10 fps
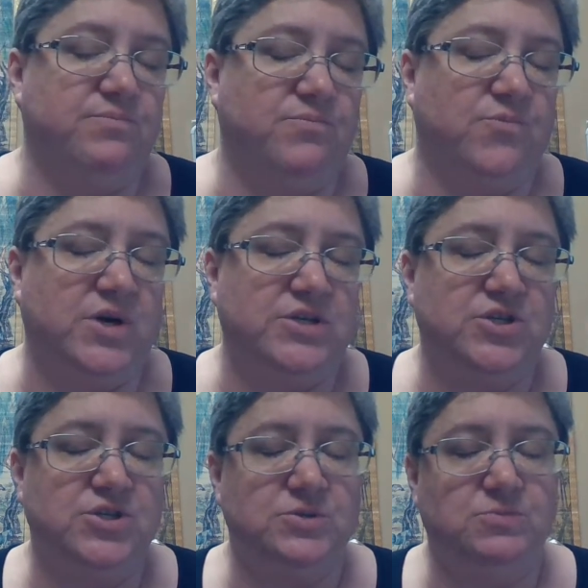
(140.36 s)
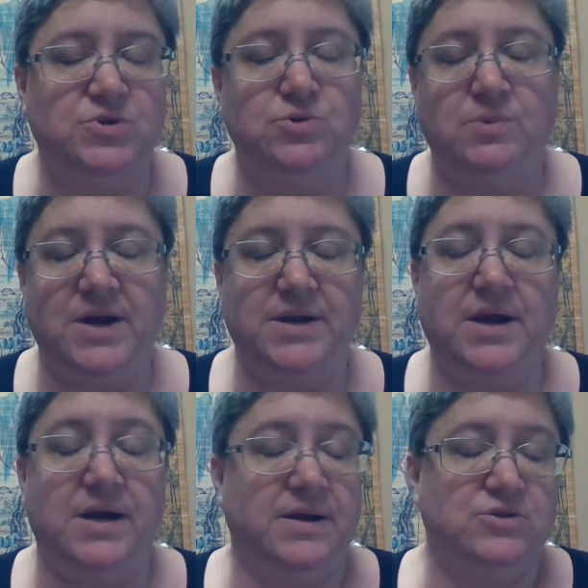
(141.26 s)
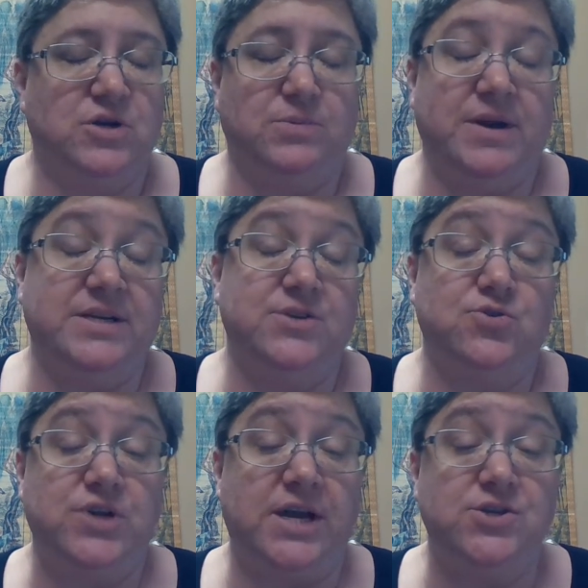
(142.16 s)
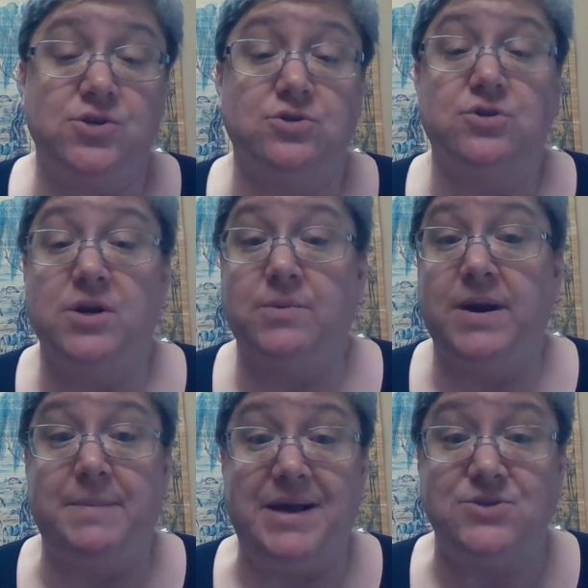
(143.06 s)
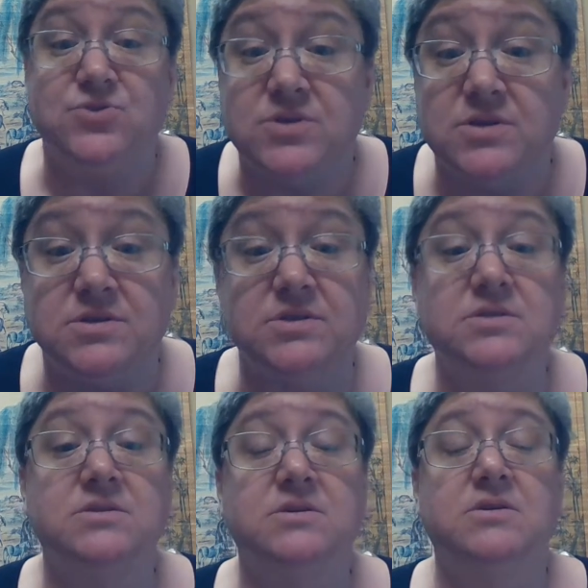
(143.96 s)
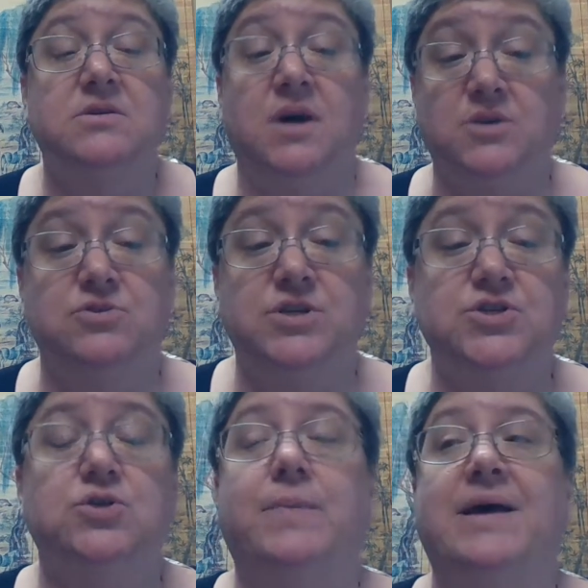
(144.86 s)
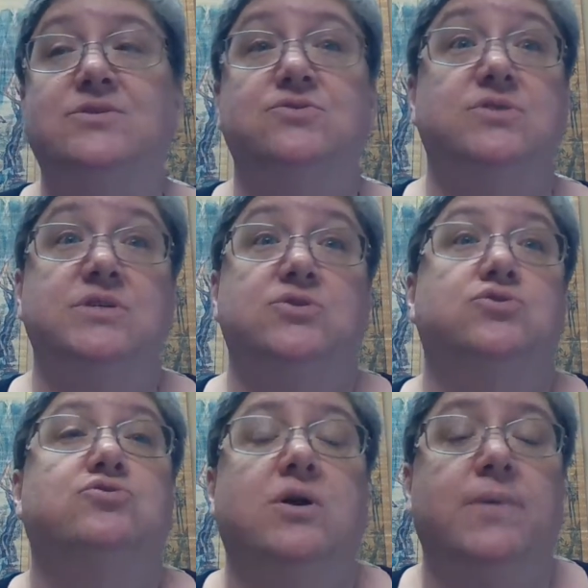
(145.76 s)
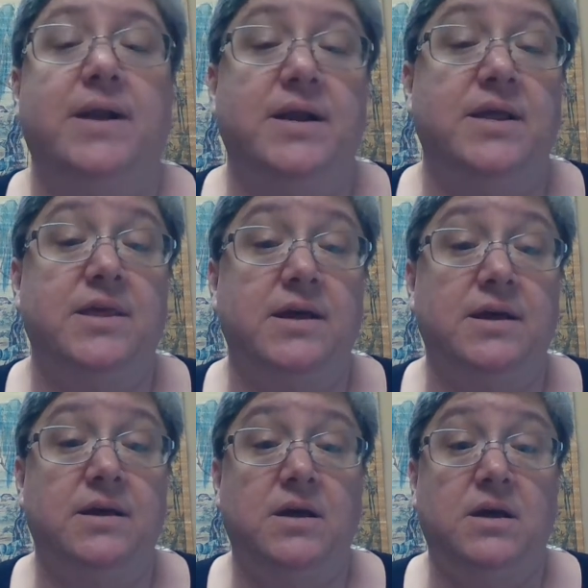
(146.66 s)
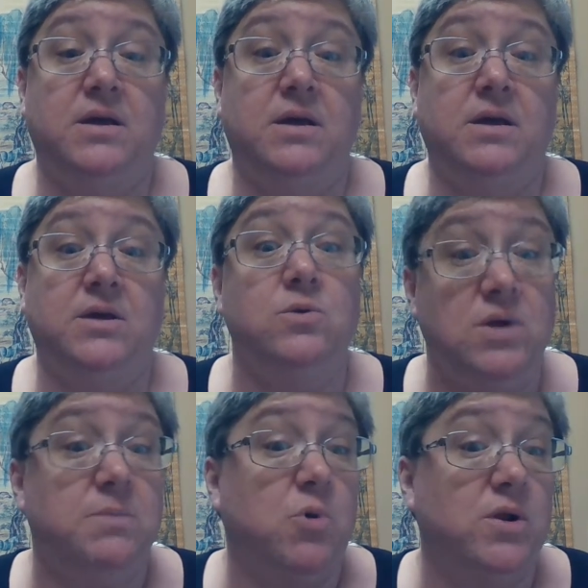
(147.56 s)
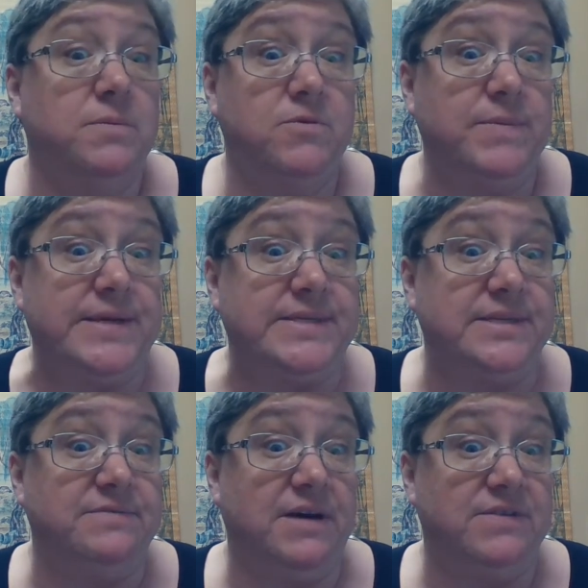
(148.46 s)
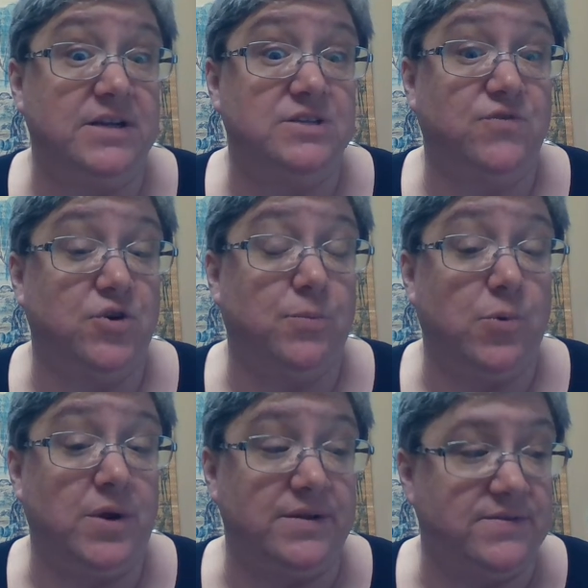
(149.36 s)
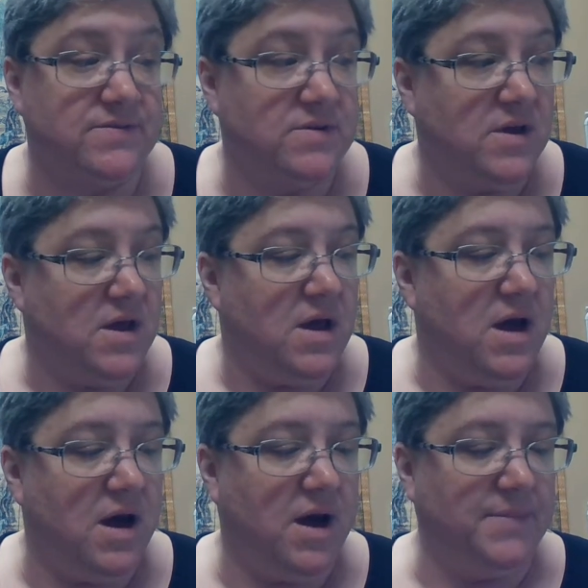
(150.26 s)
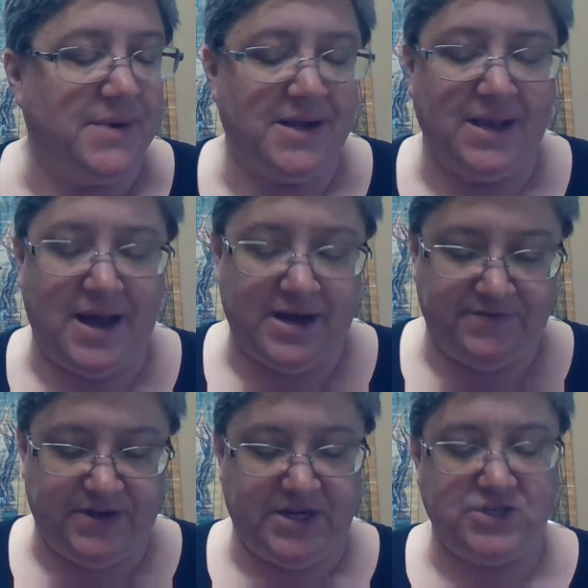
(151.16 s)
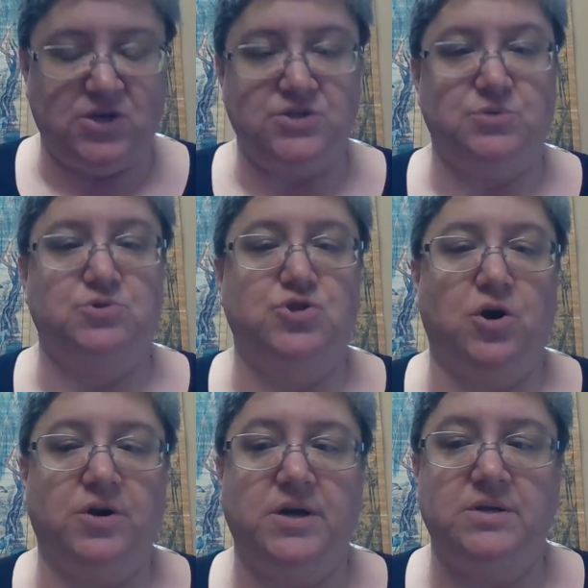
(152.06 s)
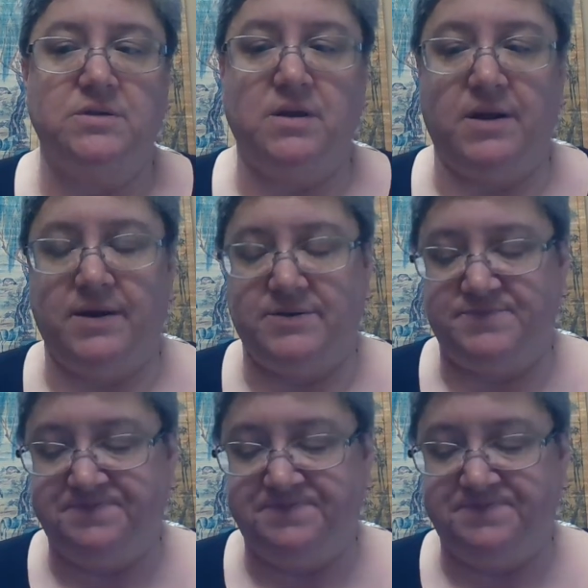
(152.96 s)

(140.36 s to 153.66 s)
Which, when you try to write a dissertation or try to write a master's thesis, a traditional master's thesis, try to write anything, you need more than 3 pieces of evidence for your points. A lot of it is also jargon, like